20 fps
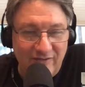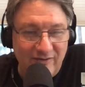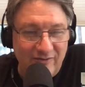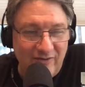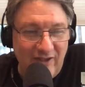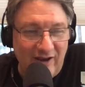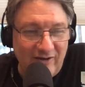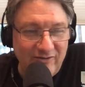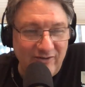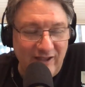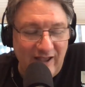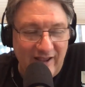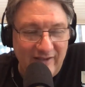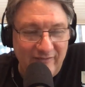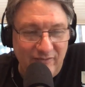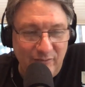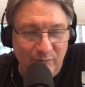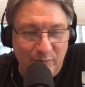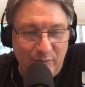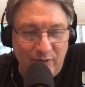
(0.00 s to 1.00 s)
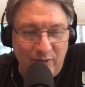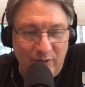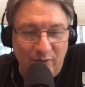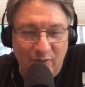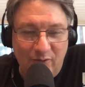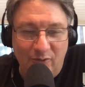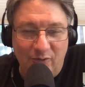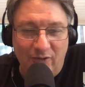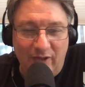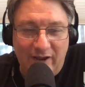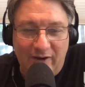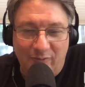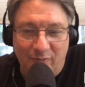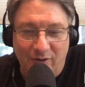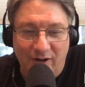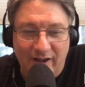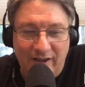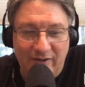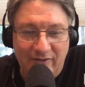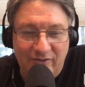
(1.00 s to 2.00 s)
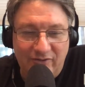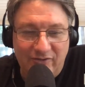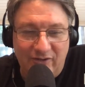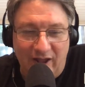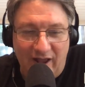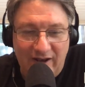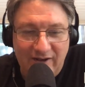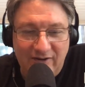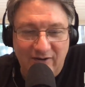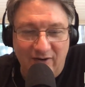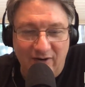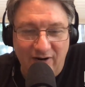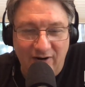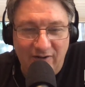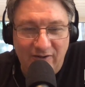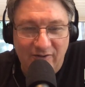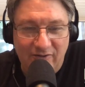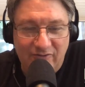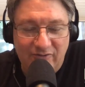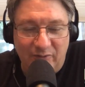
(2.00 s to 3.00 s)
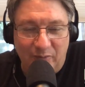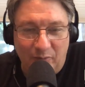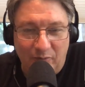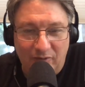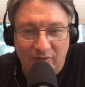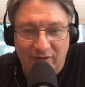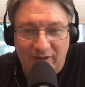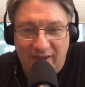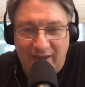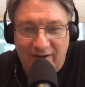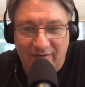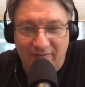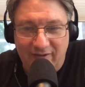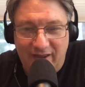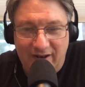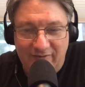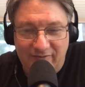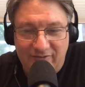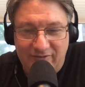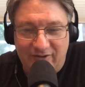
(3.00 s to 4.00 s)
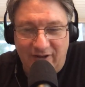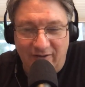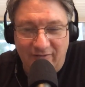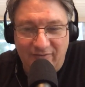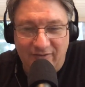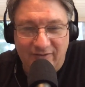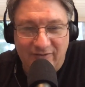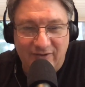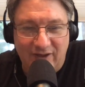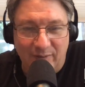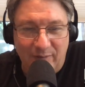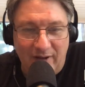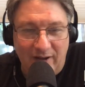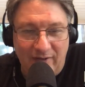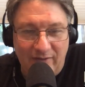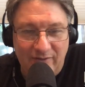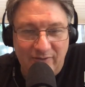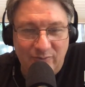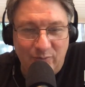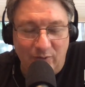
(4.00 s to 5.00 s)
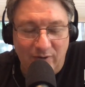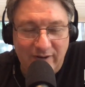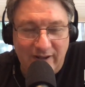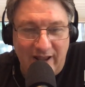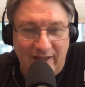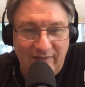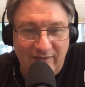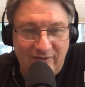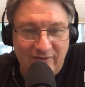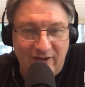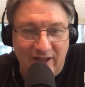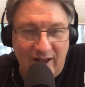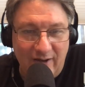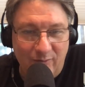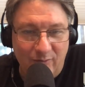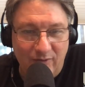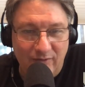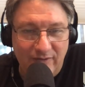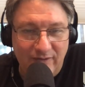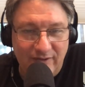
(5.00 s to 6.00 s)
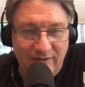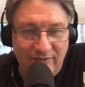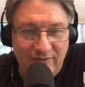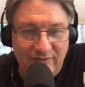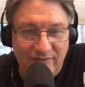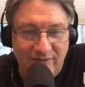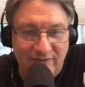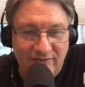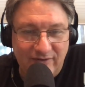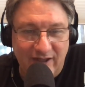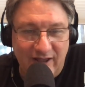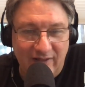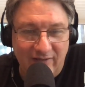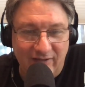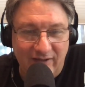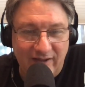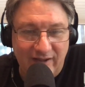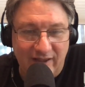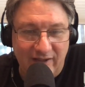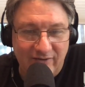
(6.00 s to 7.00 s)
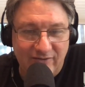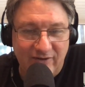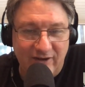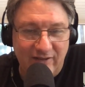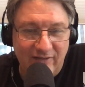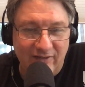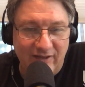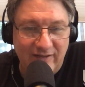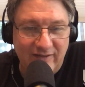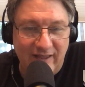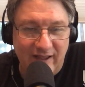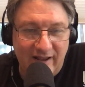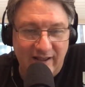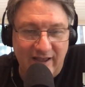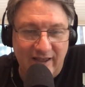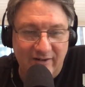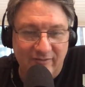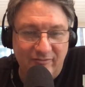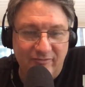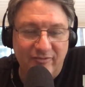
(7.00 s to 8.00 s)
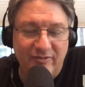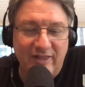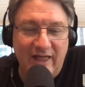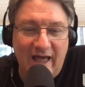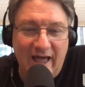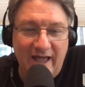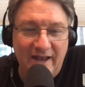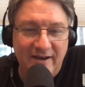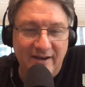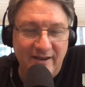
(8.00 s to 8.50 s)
actually, if you Google like Ruckus sidecar, there's some really innovative stuff that's come out. There's one guy that's got one that's got, like I said, like that kind of flat,